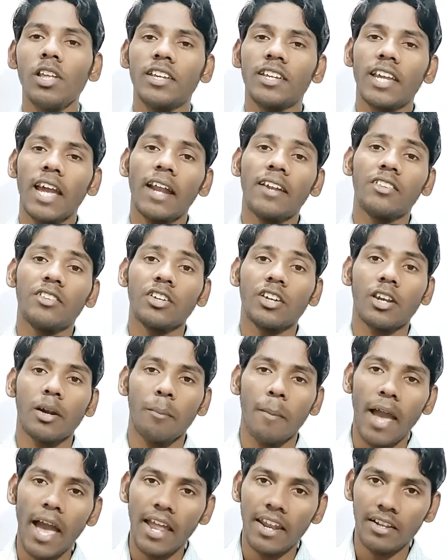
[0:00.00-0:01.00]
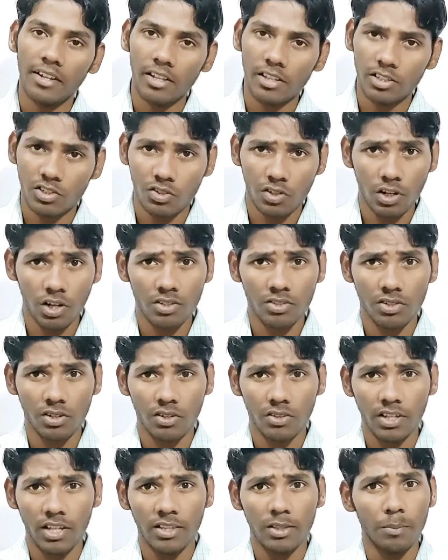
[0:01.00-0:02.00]
get the grammatical
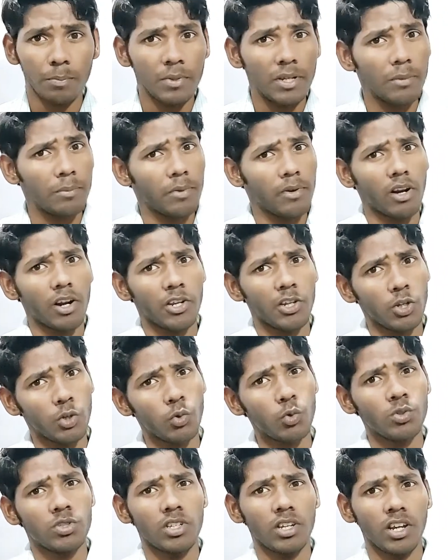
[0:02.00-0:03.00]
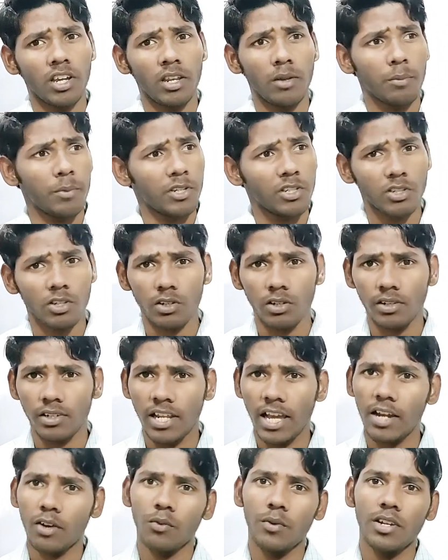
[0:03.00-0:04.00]
structure that the people are using in a particular
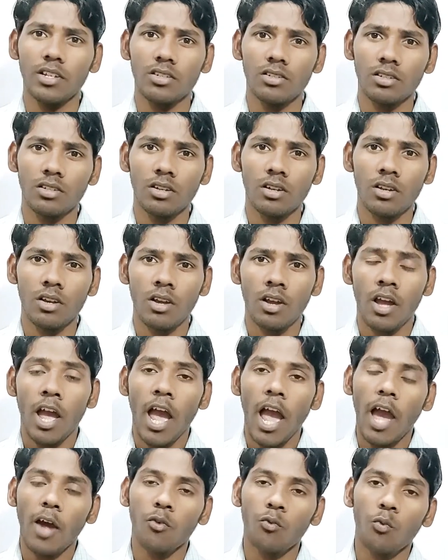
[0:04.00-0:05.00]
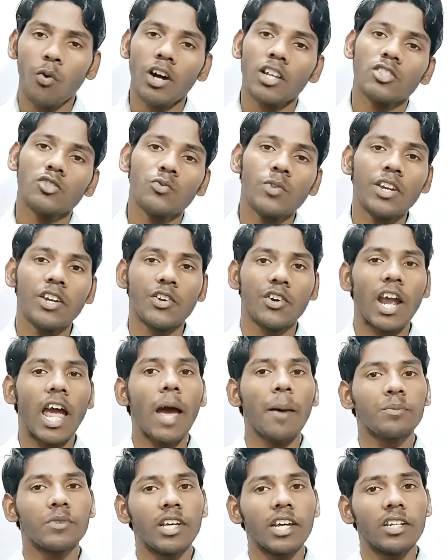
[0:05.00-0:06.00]
language. And once we
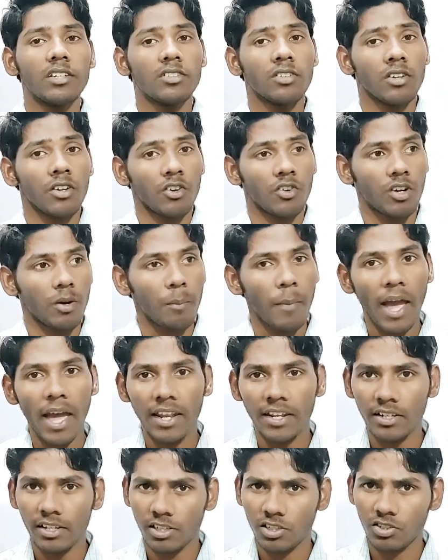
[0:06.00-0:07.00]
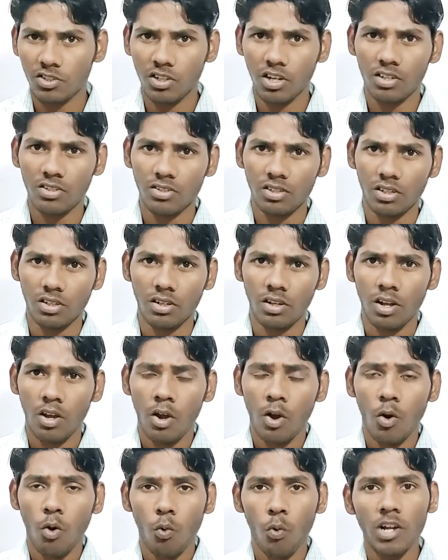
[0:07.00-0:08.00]
grab that grammatical structure,
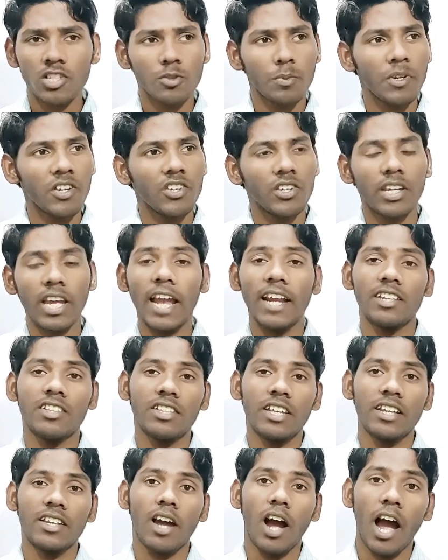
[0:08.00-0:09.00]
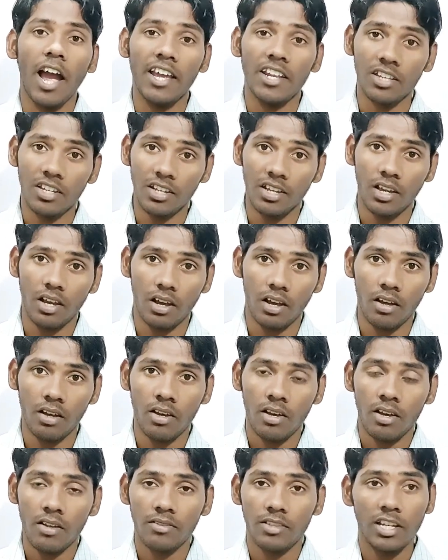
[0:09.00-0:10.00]
once we get that idea
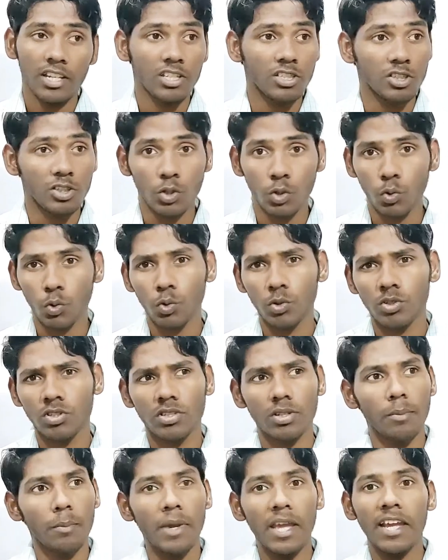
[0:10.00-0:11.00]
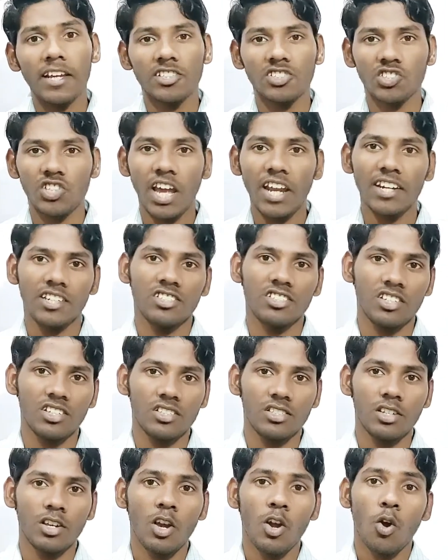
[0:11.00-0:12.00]
that is used to make
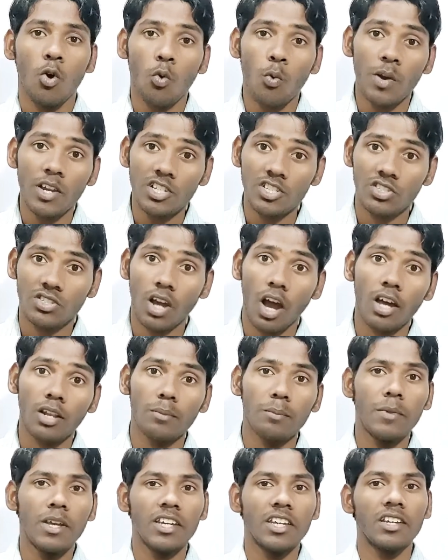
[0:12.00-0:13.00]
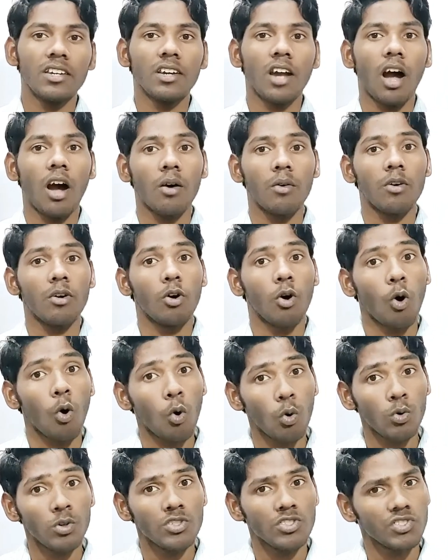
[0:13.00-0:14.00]
sentences, we start making our
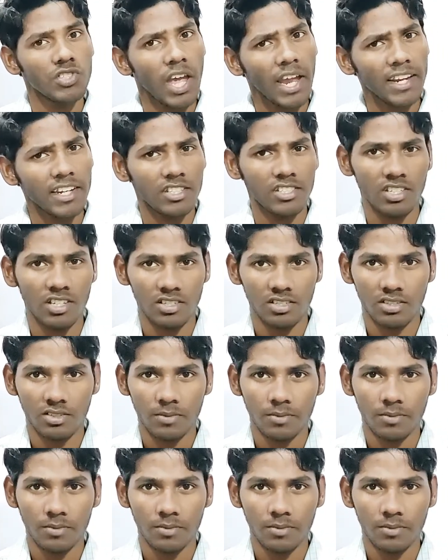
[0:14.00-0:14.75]
own sentences.